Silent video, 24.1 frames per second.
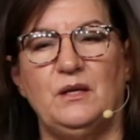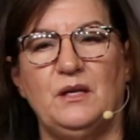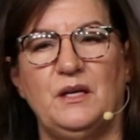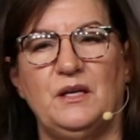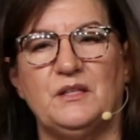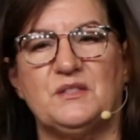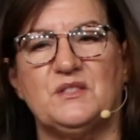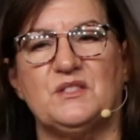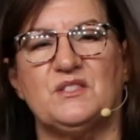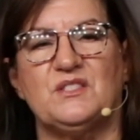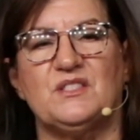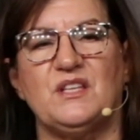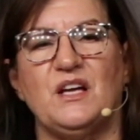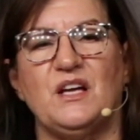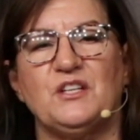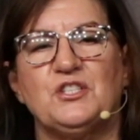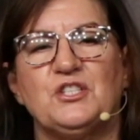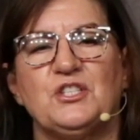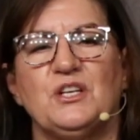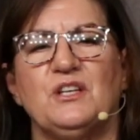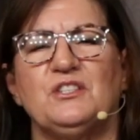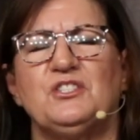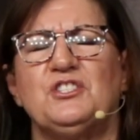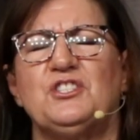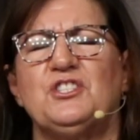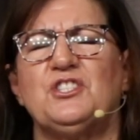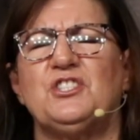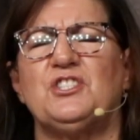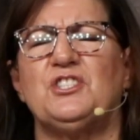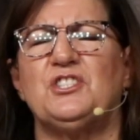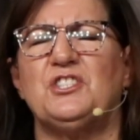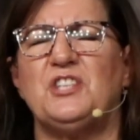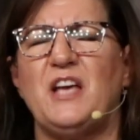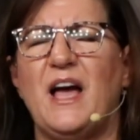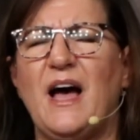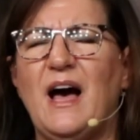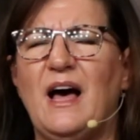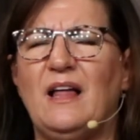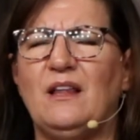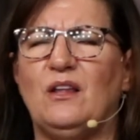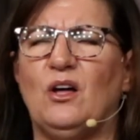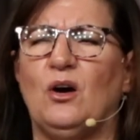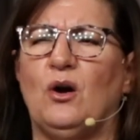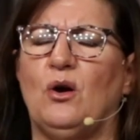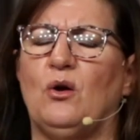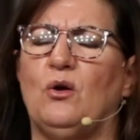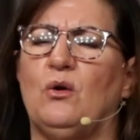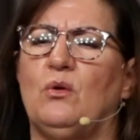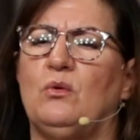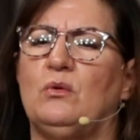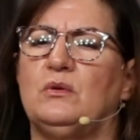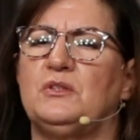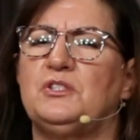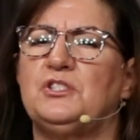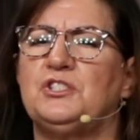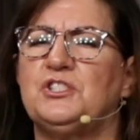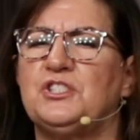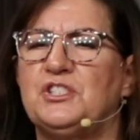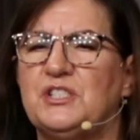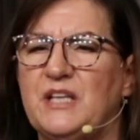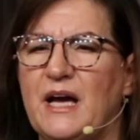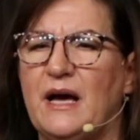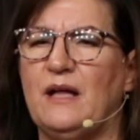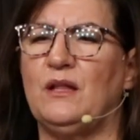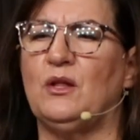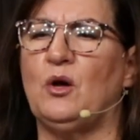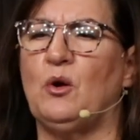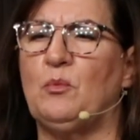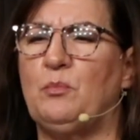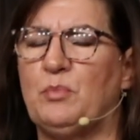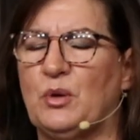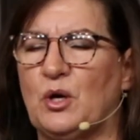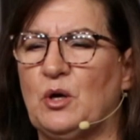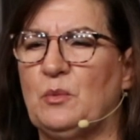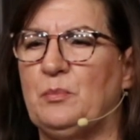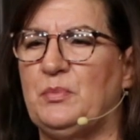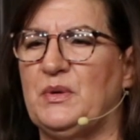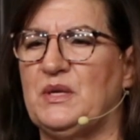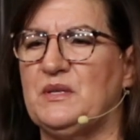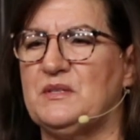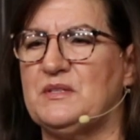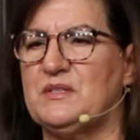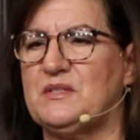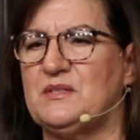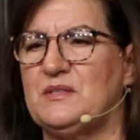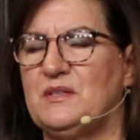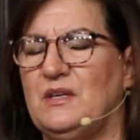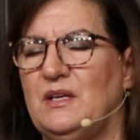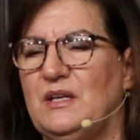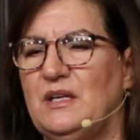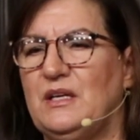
it's such a shallow, shallow purpose,